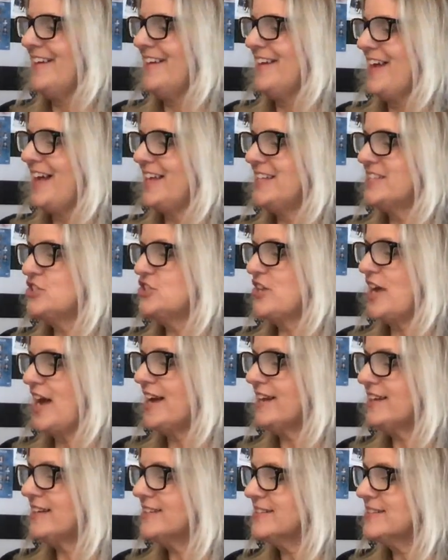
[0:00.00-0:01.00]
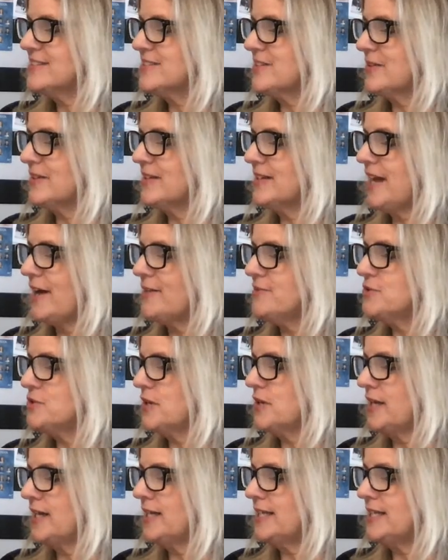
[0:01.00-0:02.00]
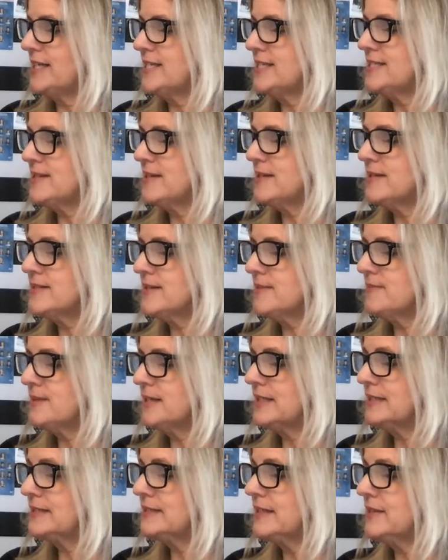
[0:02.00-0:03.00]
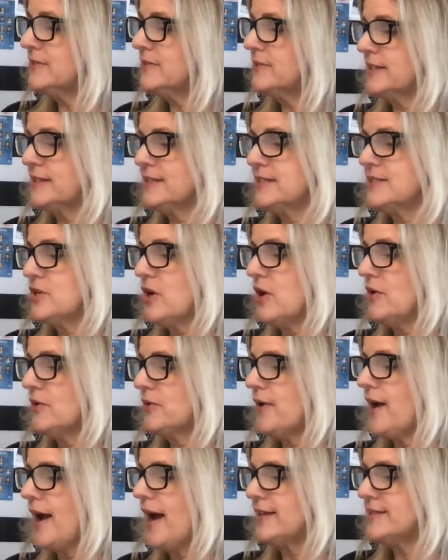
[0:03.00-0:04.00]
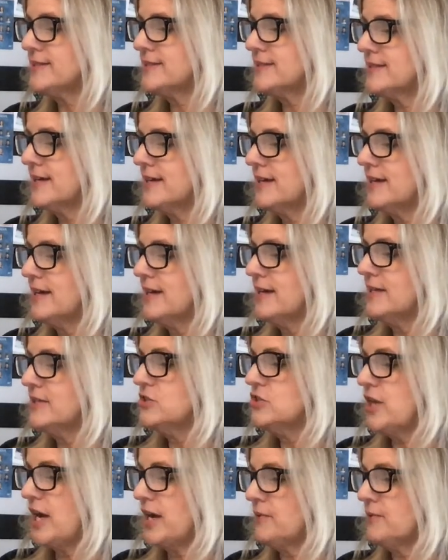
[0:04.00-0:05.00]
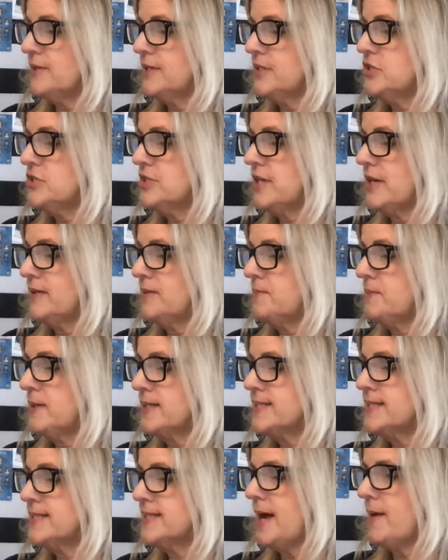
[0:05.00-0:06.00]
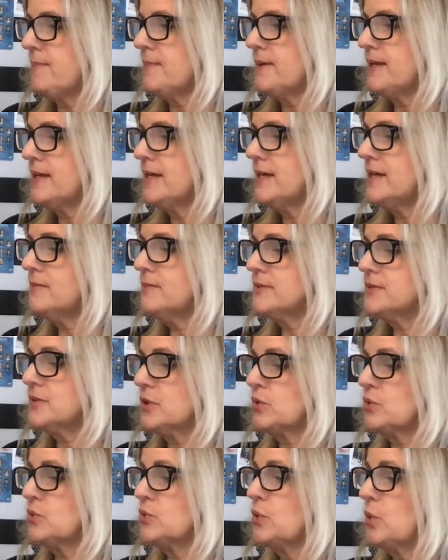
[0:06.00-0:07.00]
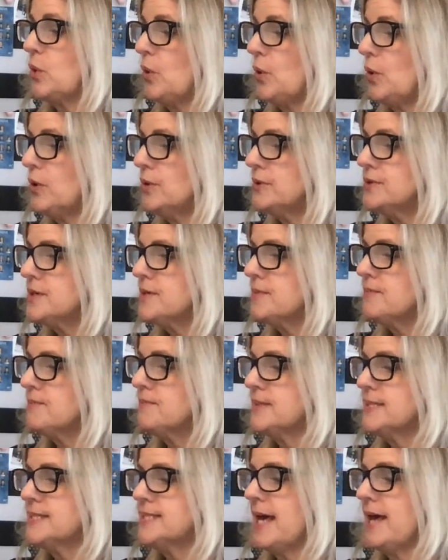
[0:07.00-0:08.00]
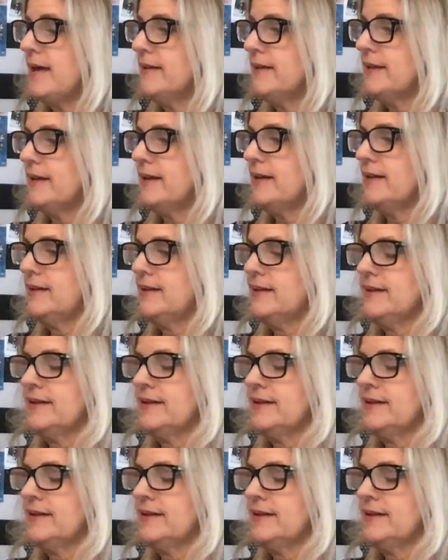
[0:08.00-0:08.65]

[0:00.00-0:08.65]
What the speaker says: As Jack started after Annie, he saw something glittering in the tall grass. Jack reached down and picked it up. It was a gold medallion.